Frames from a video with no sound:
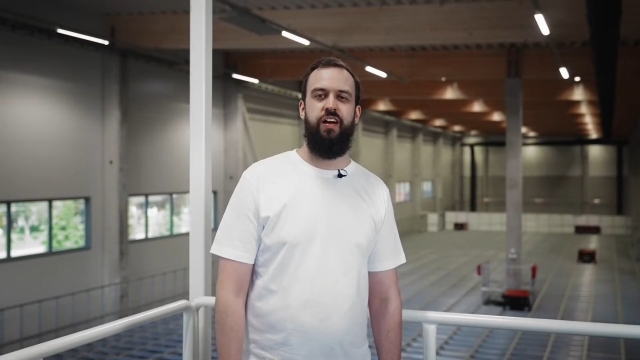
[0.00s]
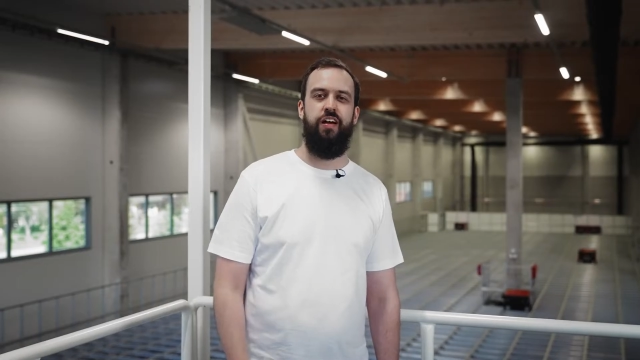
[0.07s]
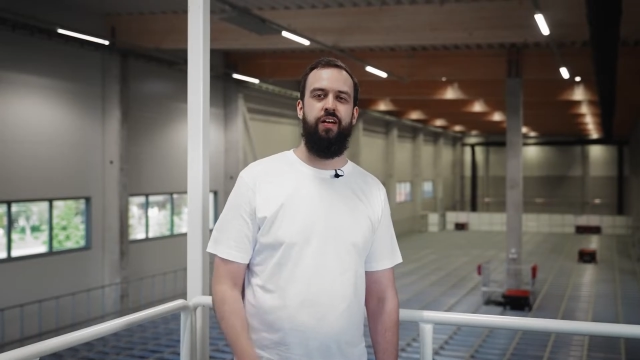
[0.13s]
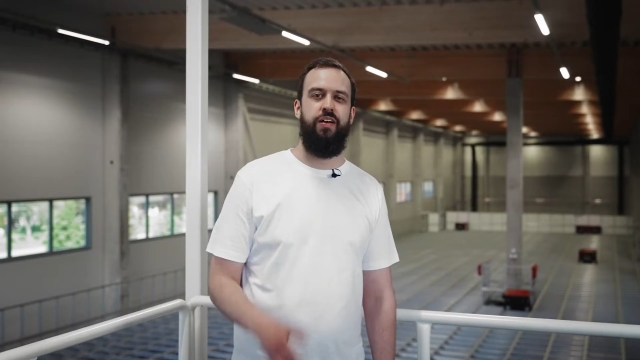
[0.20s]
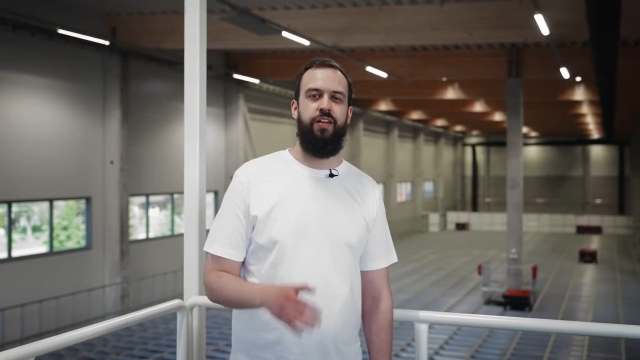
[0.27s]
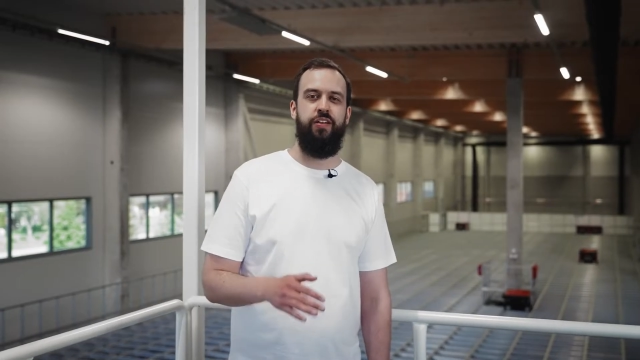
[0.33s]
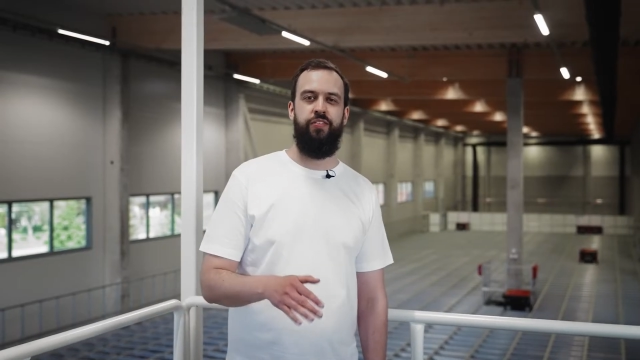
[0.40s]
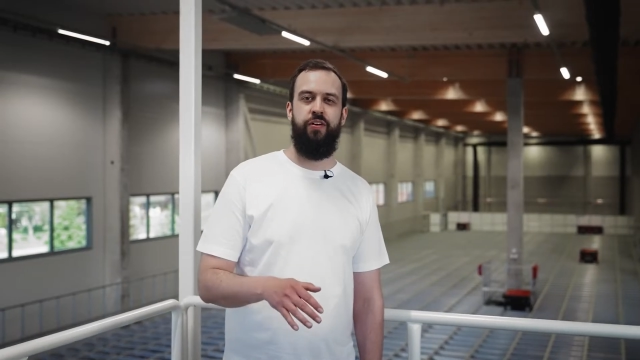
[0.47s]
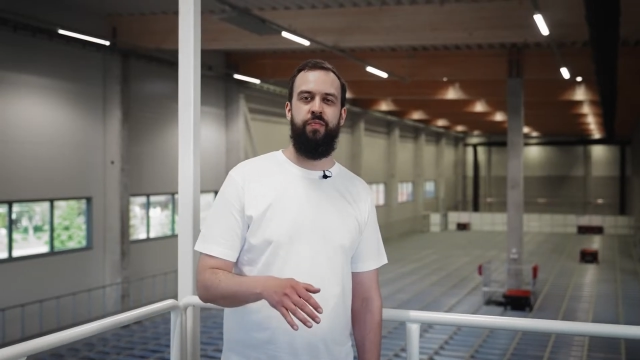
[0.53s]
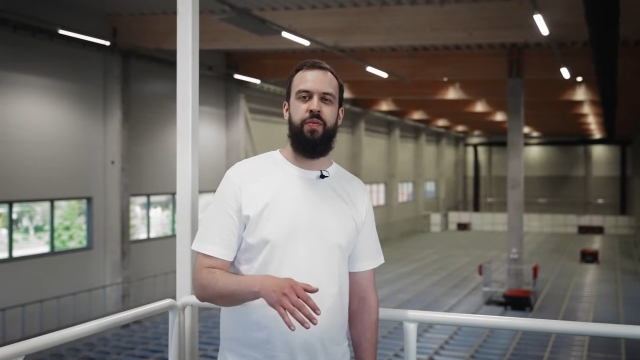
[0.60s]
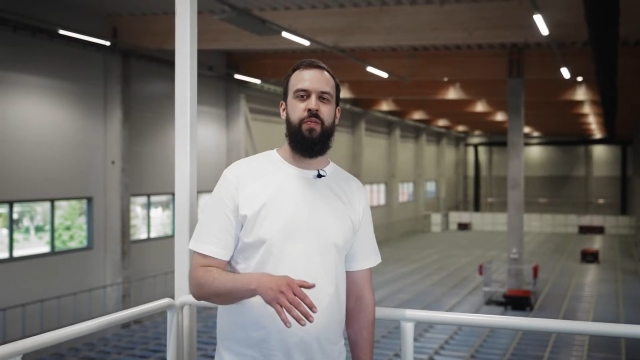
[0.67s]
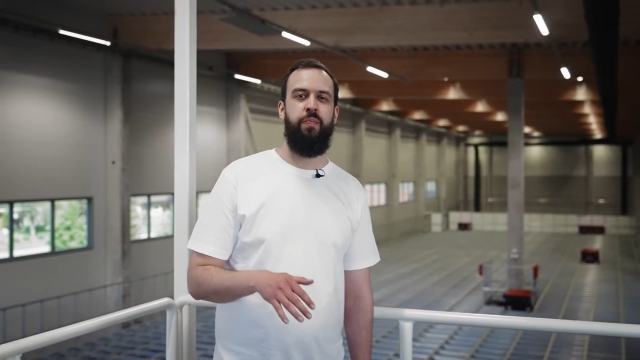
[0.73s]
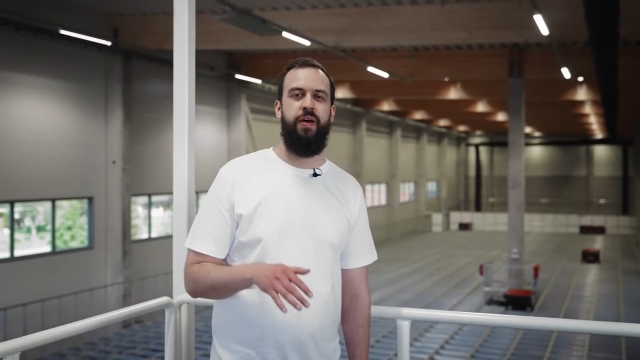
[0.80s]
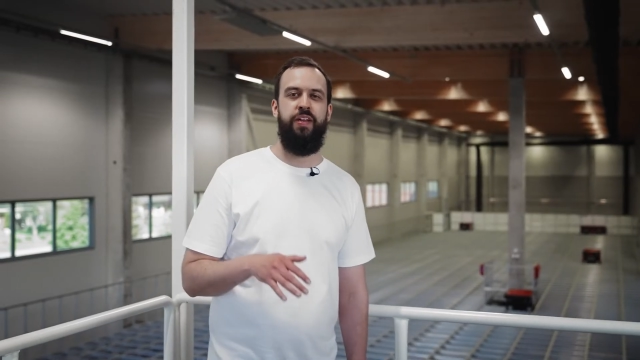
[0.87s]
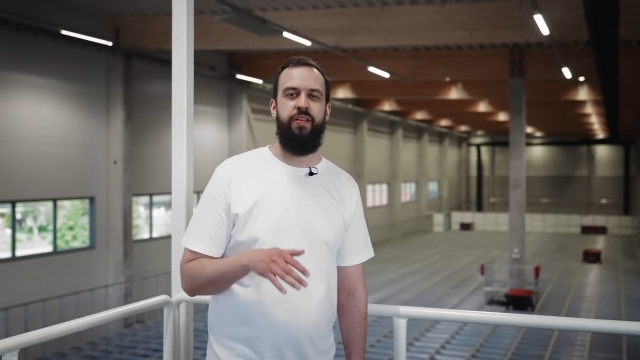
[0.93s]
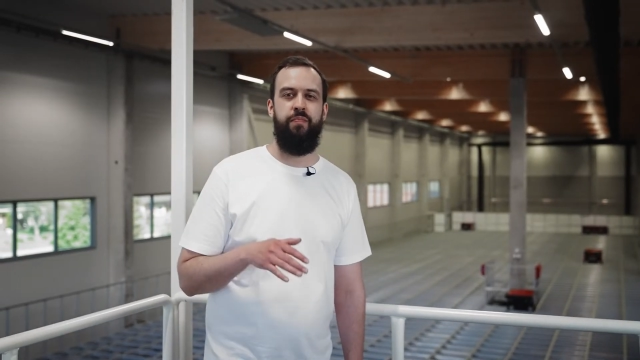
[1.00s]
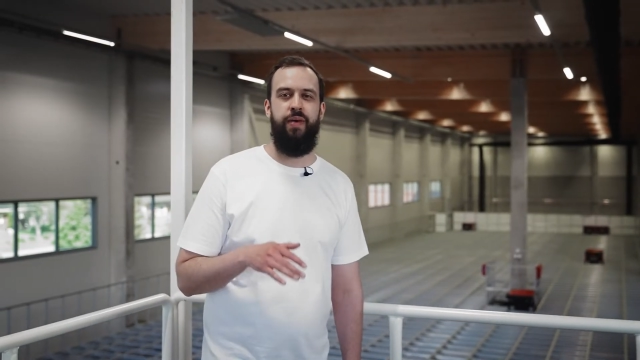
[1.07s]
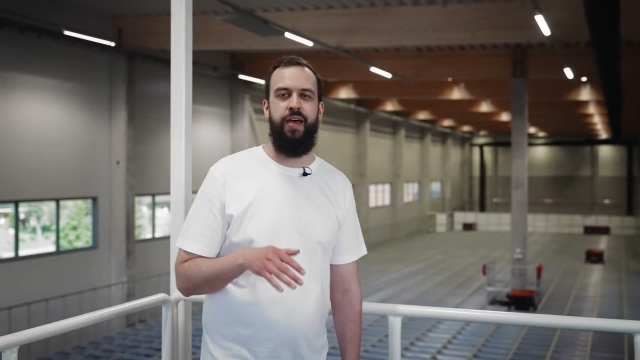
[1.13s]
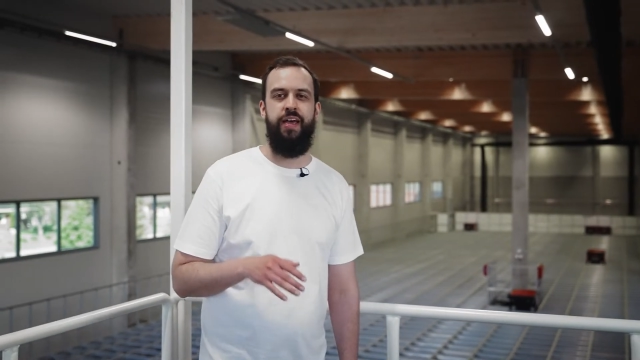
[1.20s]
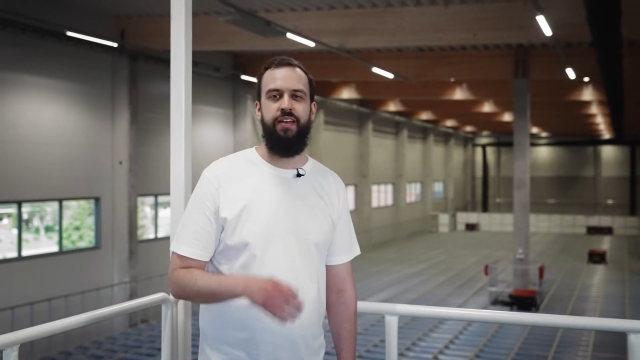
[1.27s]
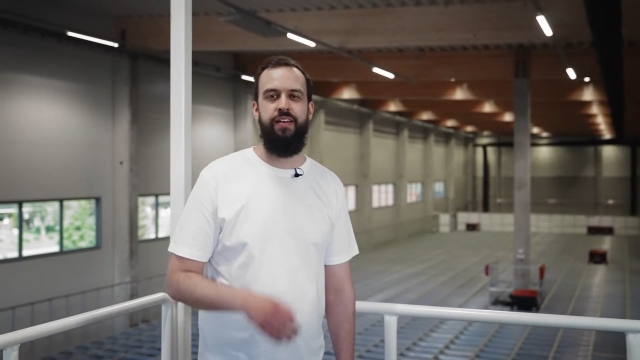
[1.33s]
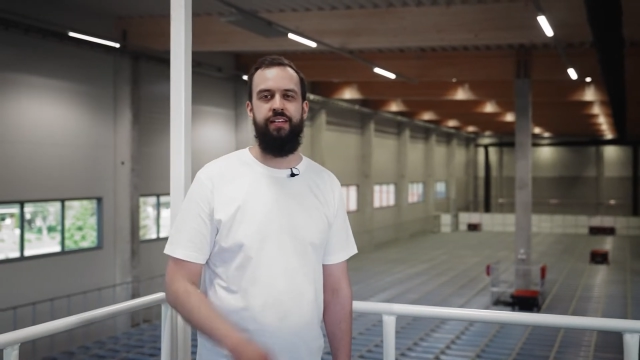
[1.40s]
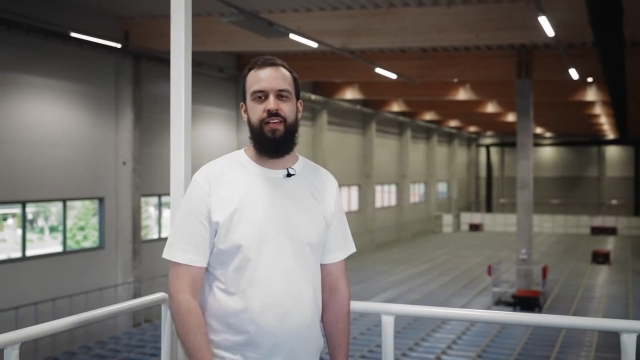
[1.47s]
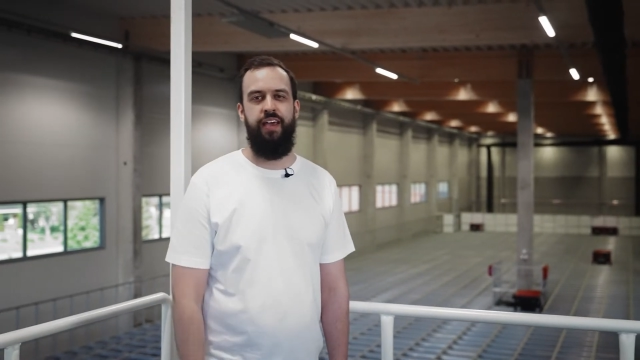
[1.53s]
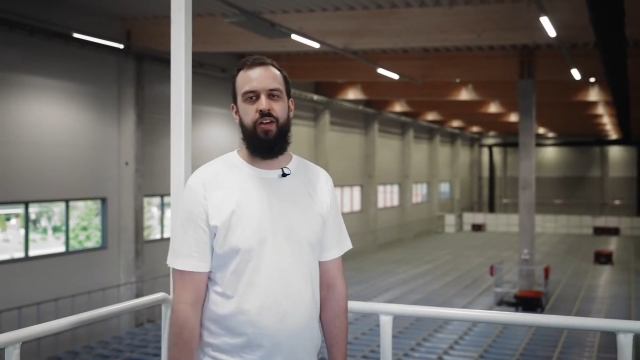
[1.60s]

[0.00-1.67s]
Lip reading: are determined by demand